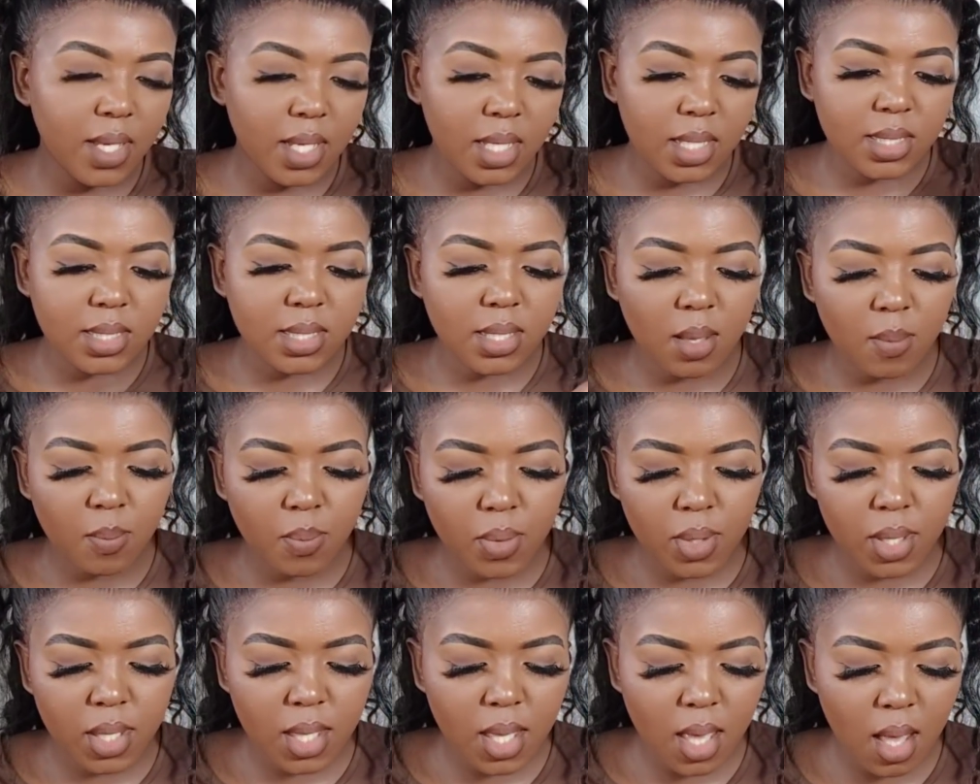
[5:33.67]
an
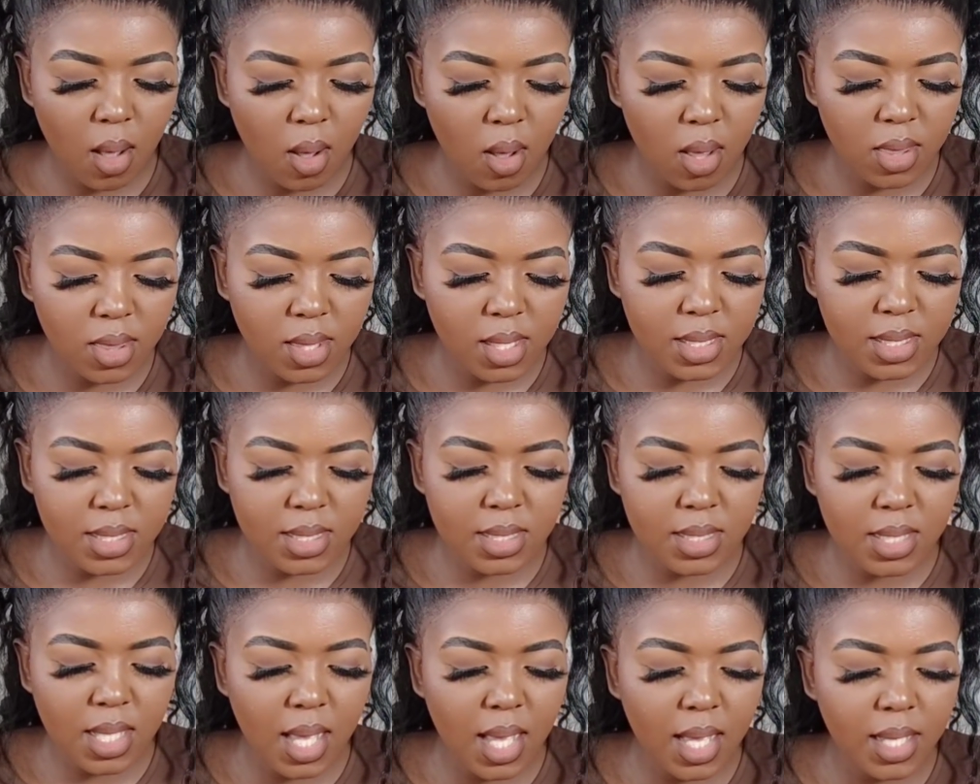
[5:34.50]
example here on the
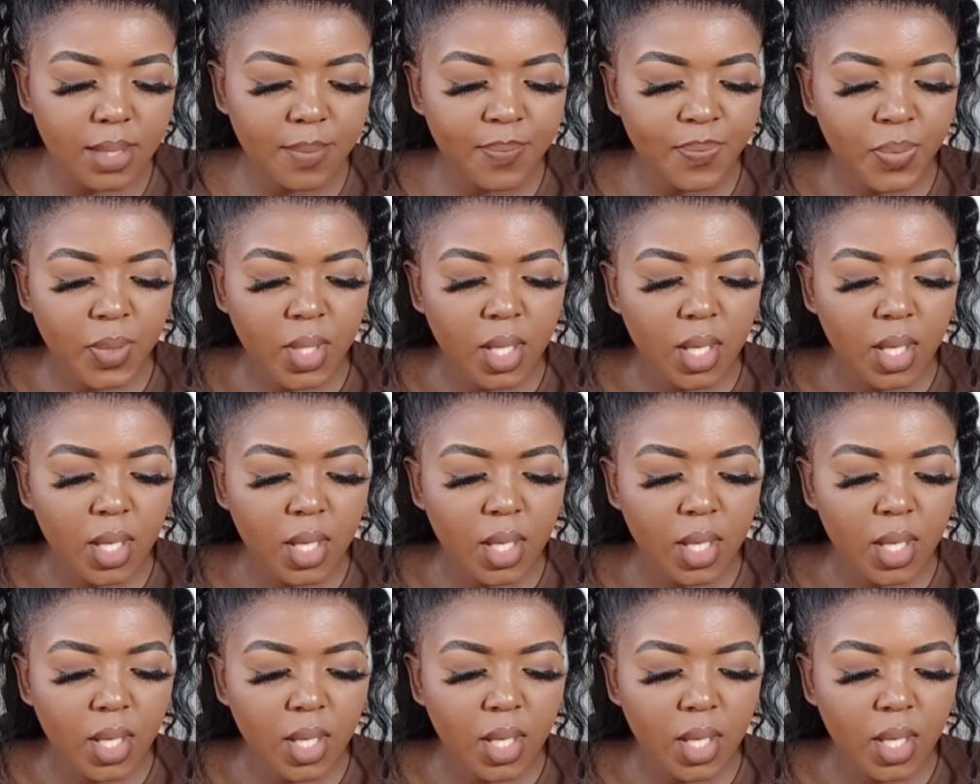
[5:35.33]
side